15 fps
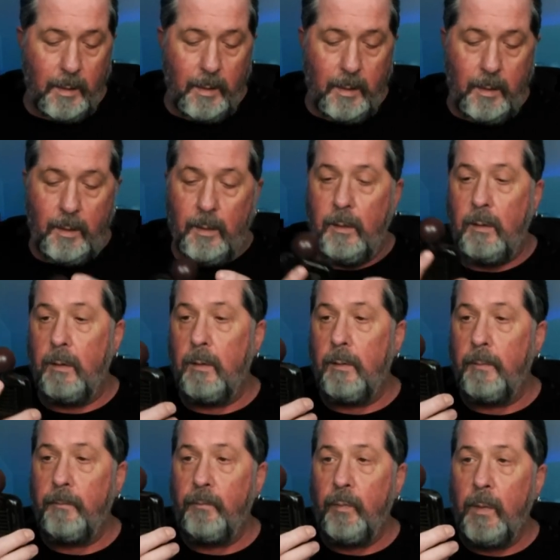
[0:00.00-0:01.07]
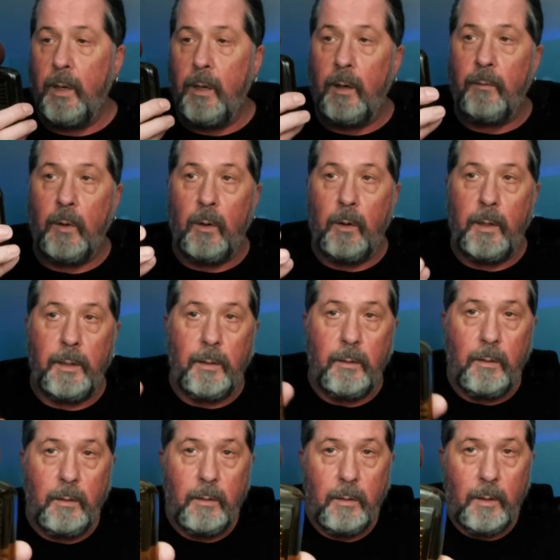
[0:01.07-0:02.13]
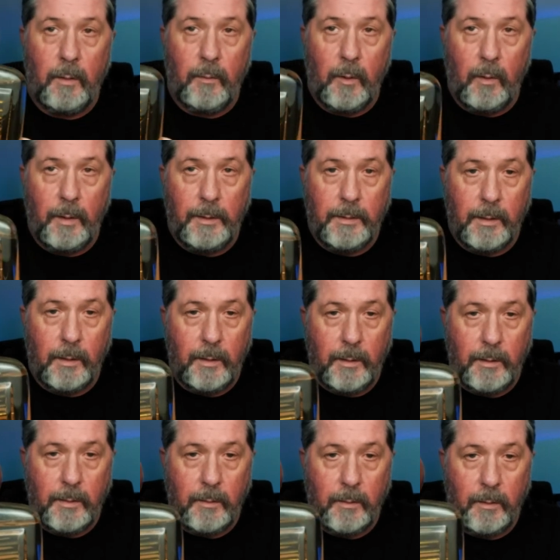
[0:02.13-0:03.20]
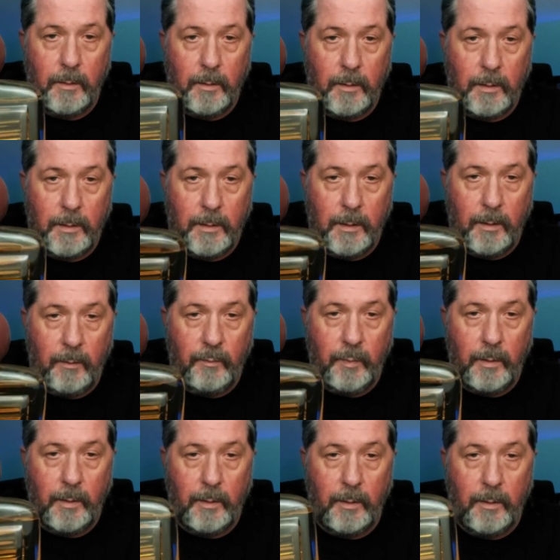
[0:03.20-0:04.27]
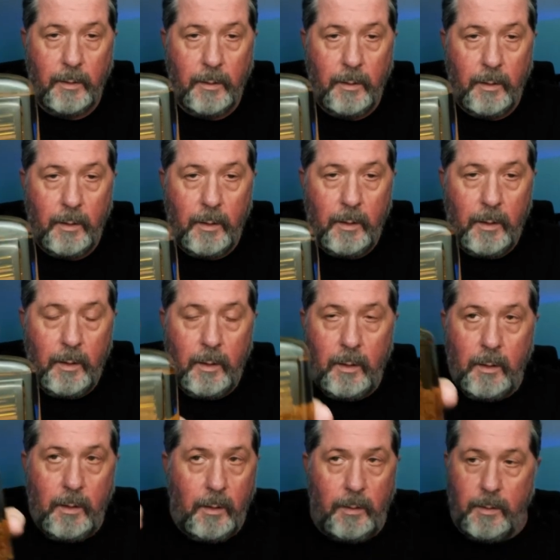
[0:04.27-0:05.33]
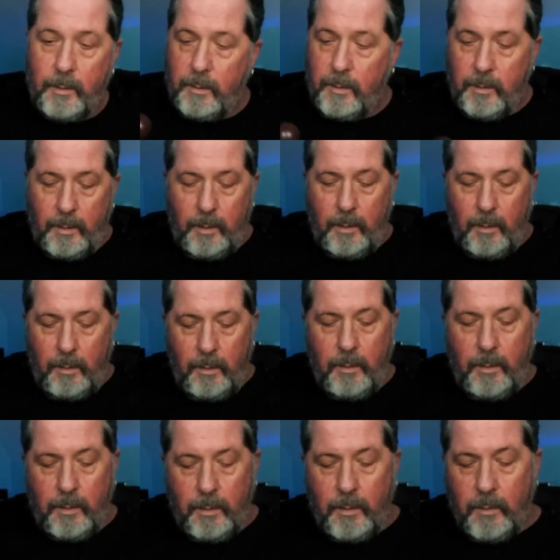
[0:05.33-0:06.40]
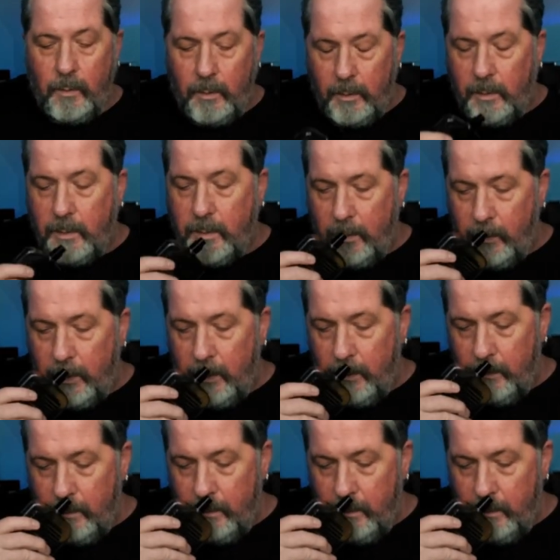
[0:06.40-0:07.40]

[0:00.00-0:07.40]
and I've already dug into it. Look at the dent I put in it. This is really something.